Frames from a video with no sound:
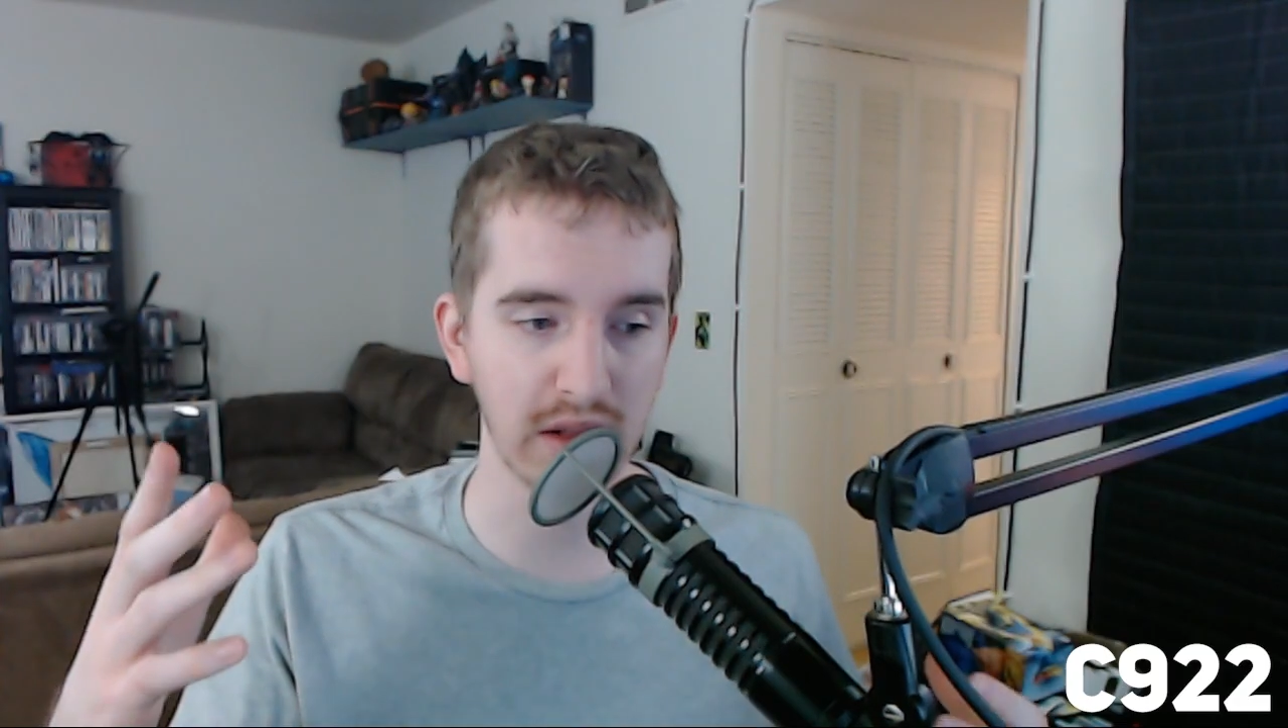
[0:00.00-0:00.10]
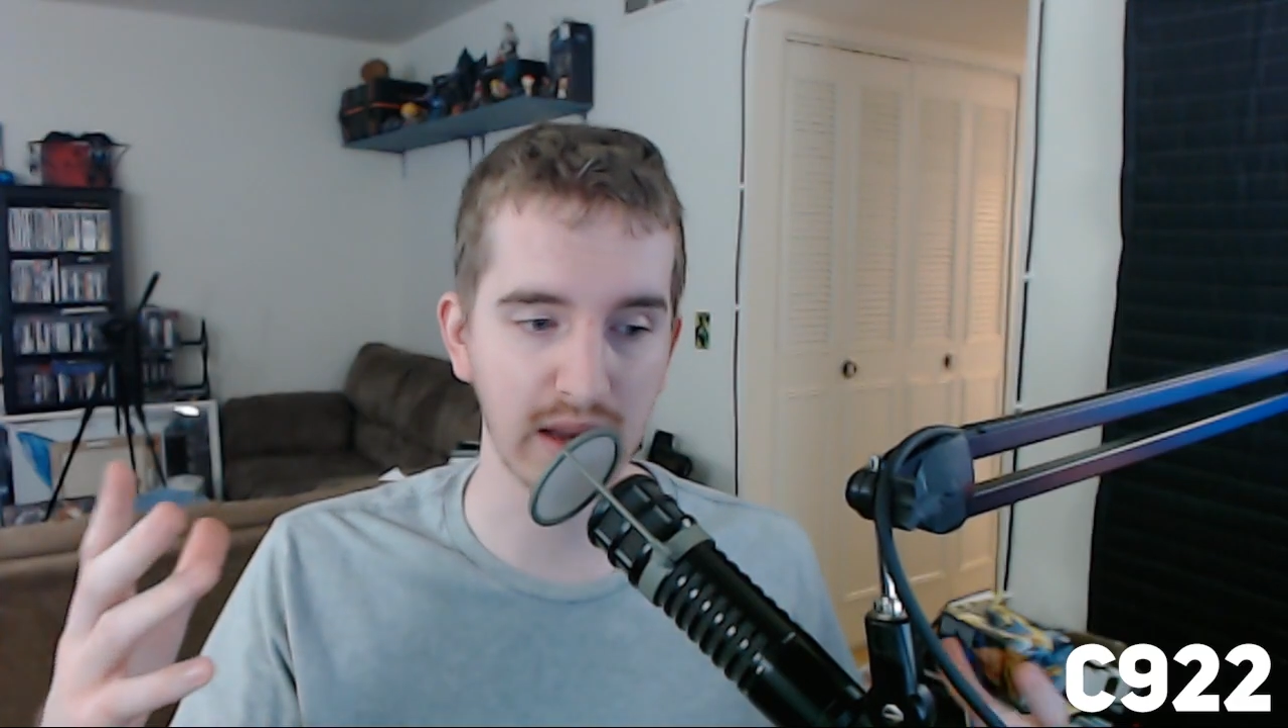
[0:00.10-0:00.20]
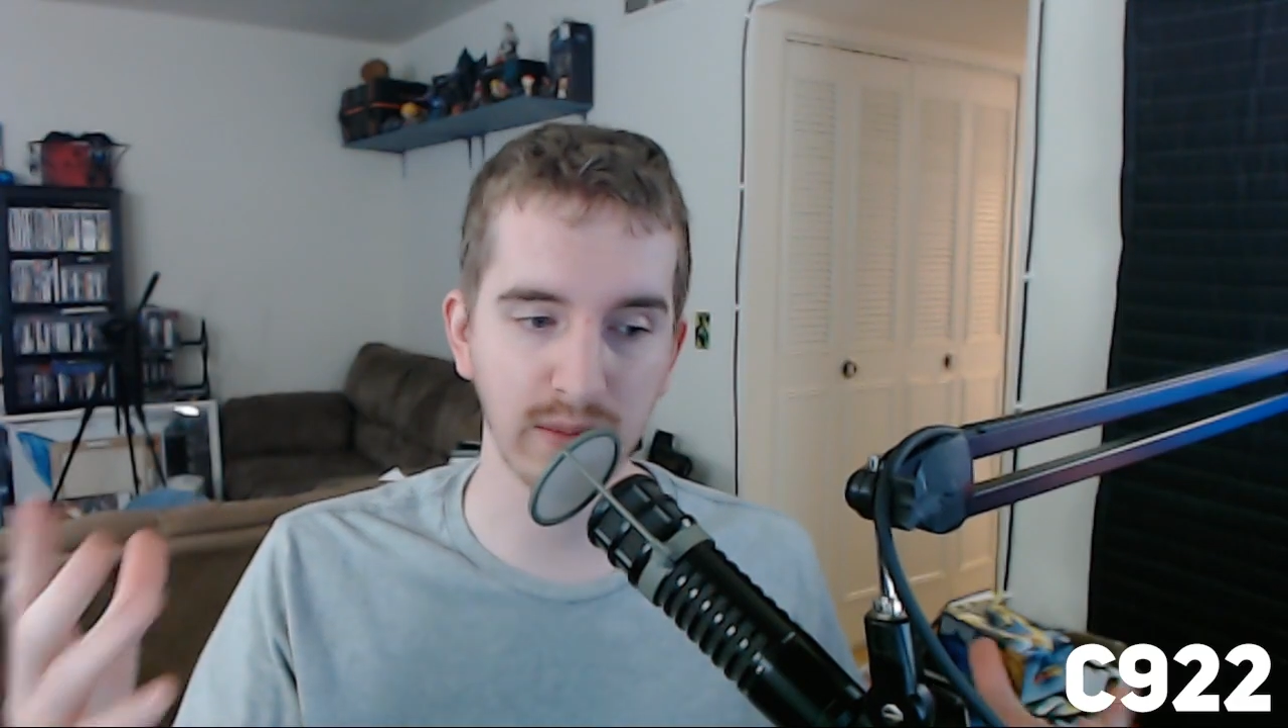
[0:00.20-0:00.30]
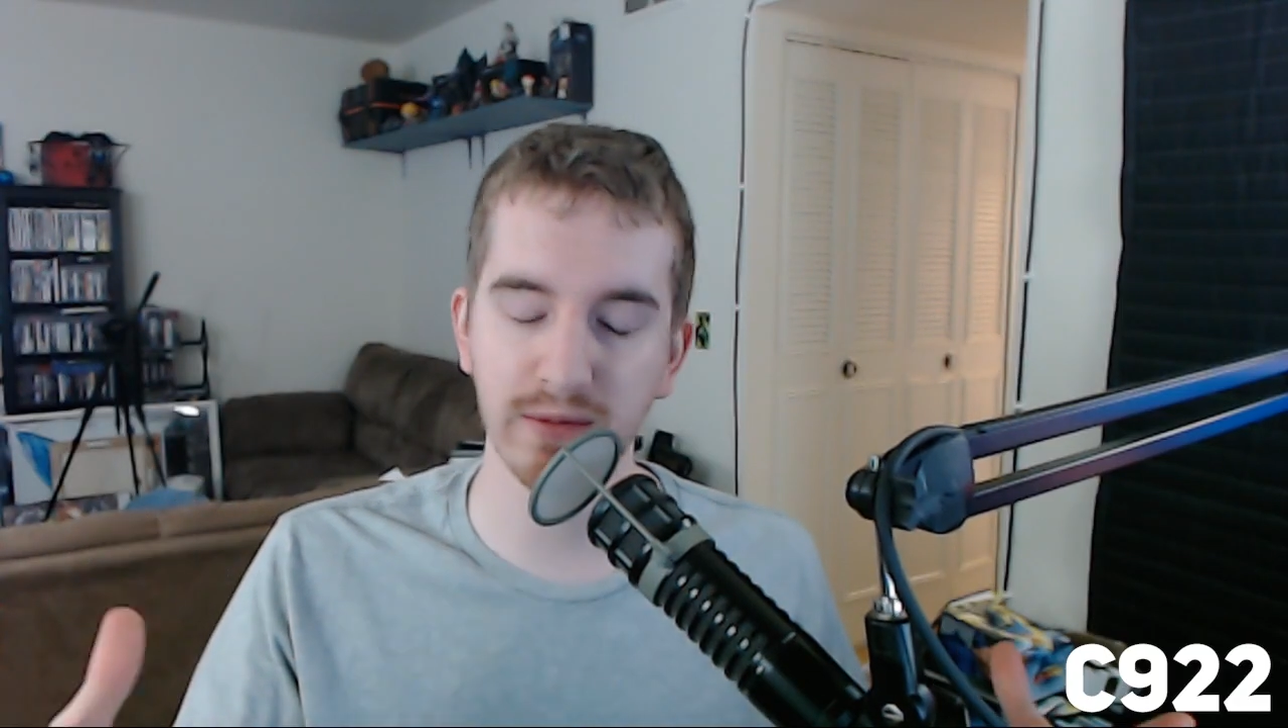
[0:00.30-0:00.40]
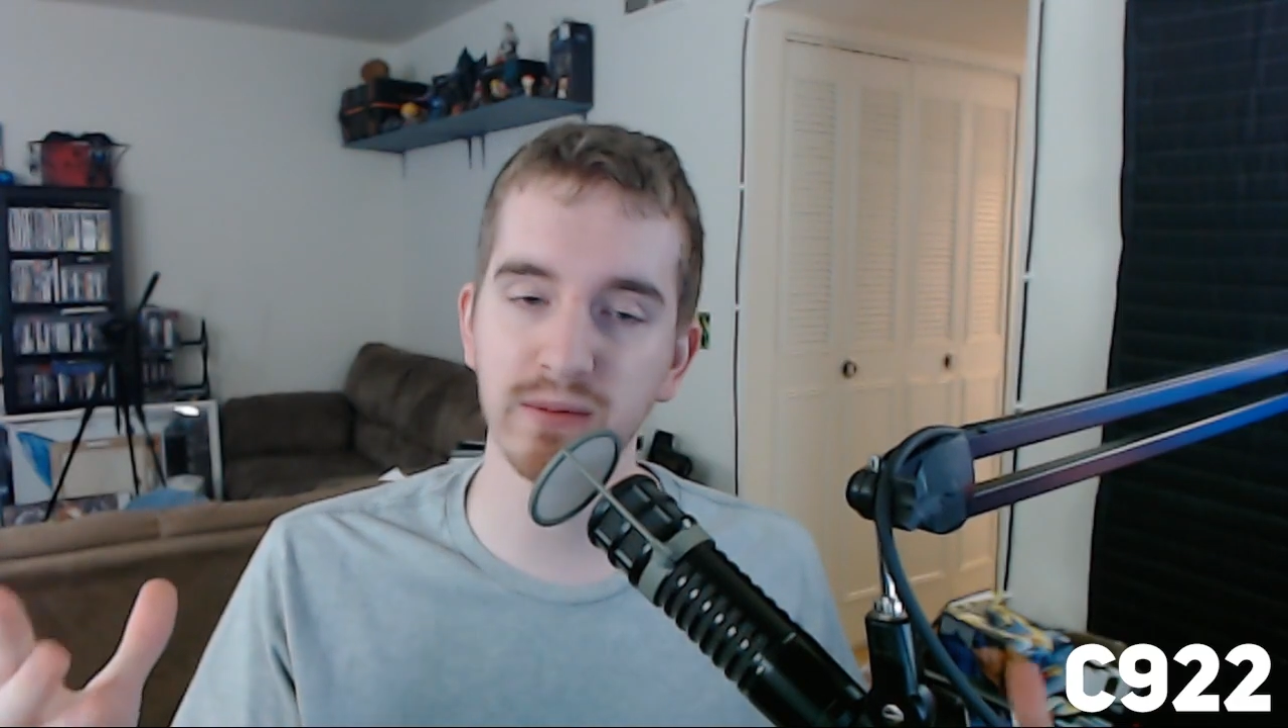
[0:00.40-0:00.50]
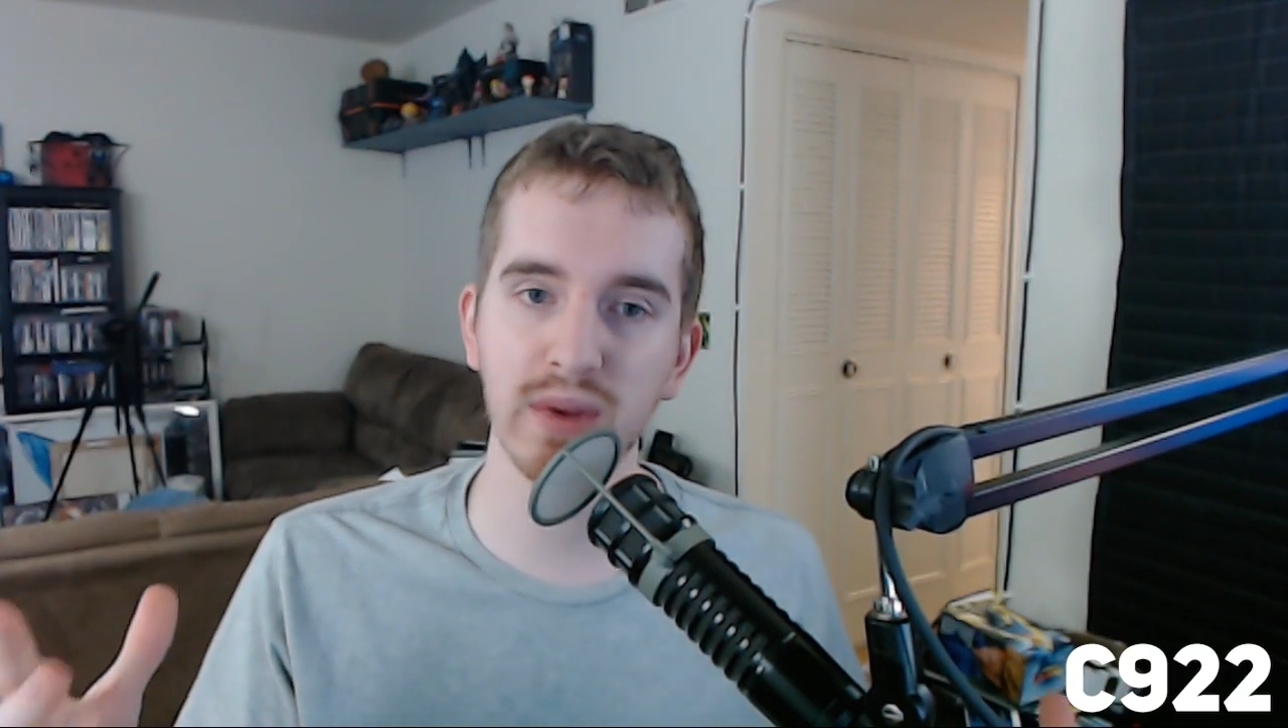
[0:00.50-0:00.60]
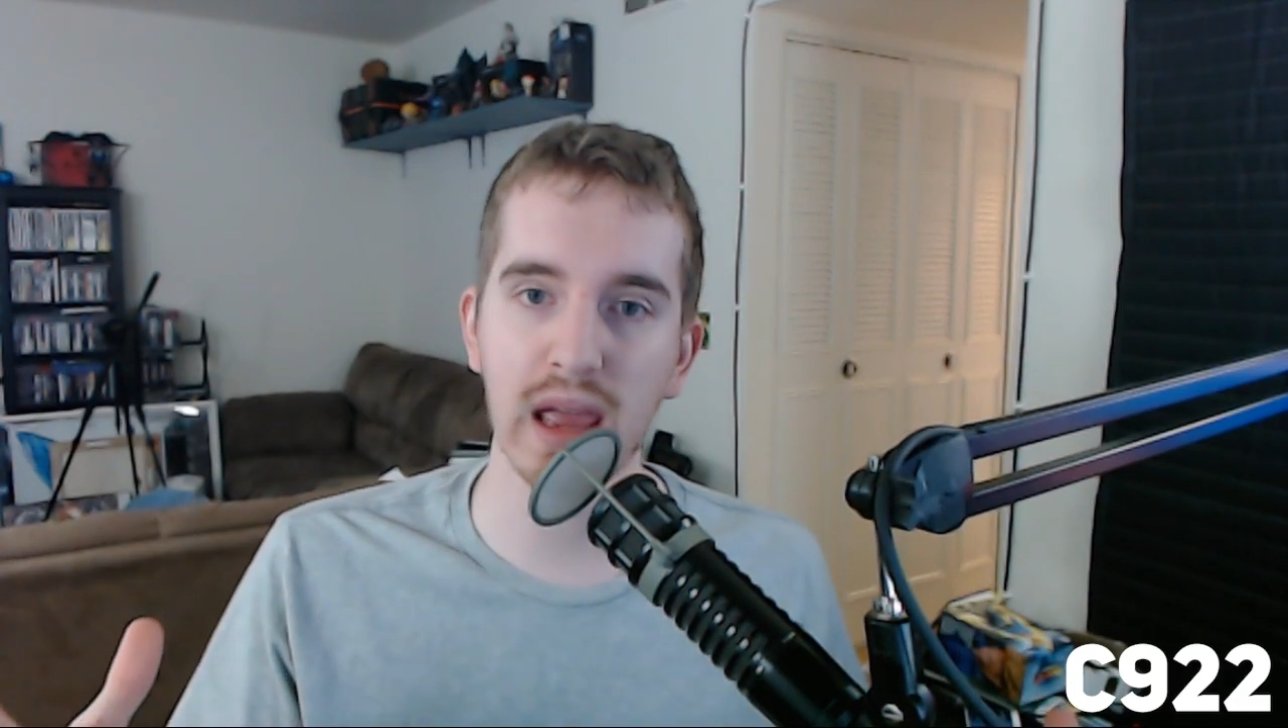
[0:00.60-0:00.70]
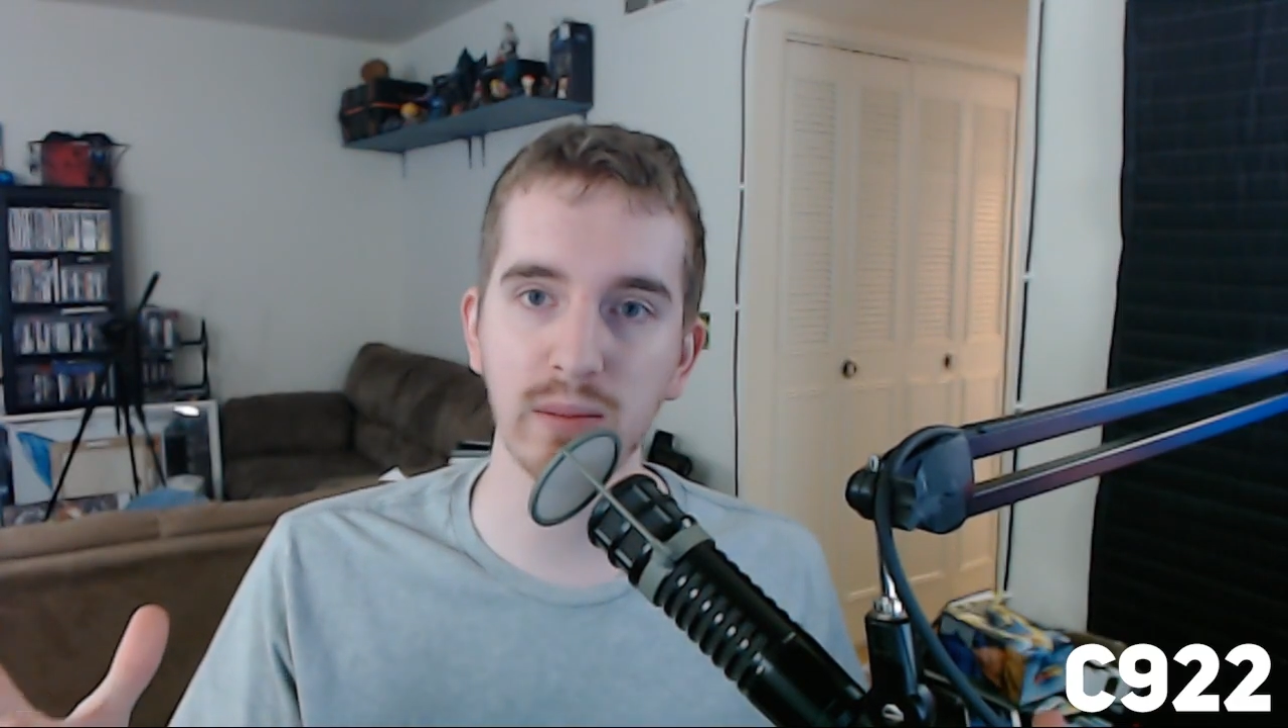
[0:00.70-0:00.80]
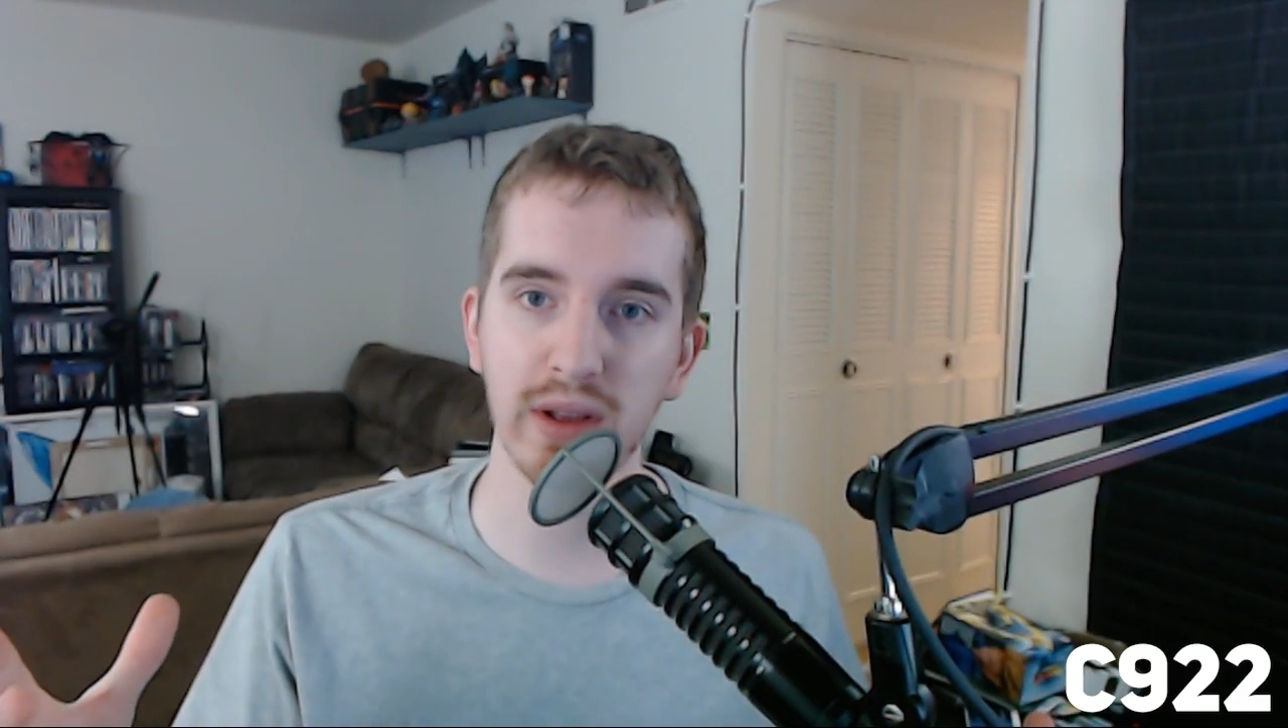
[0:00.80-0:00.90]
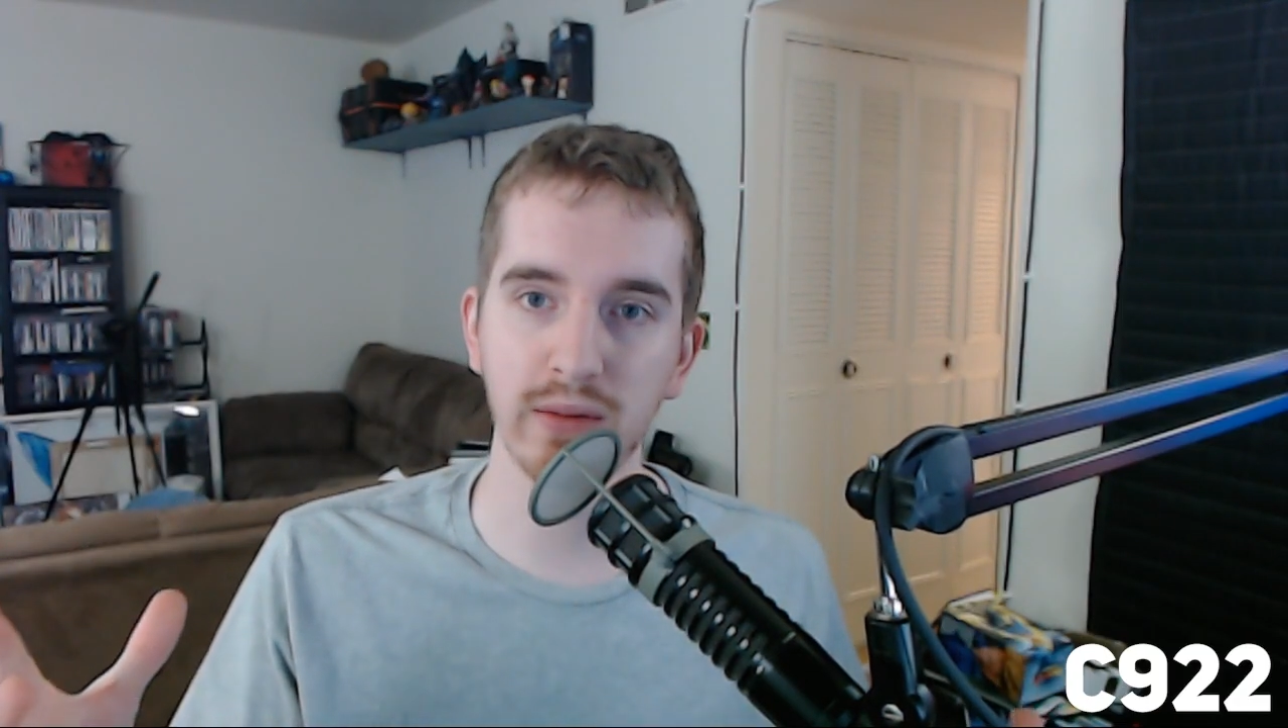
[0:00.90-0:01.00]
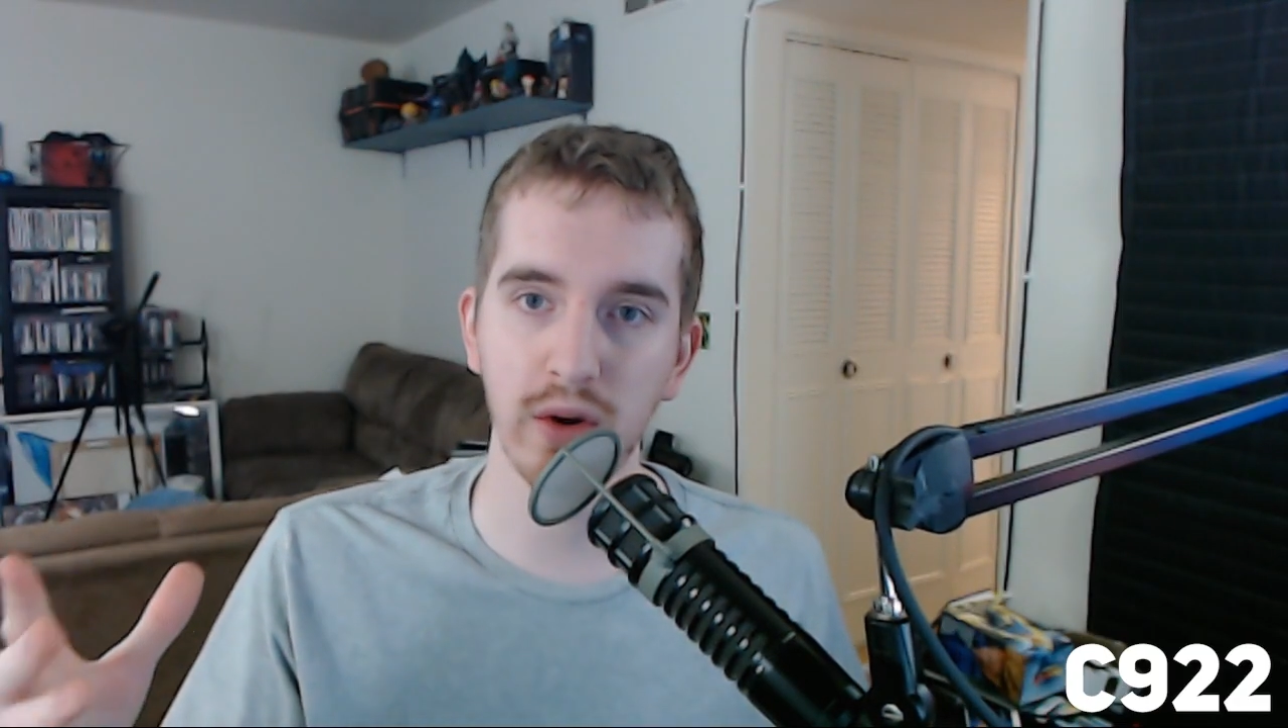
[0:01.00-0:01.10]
like gameplay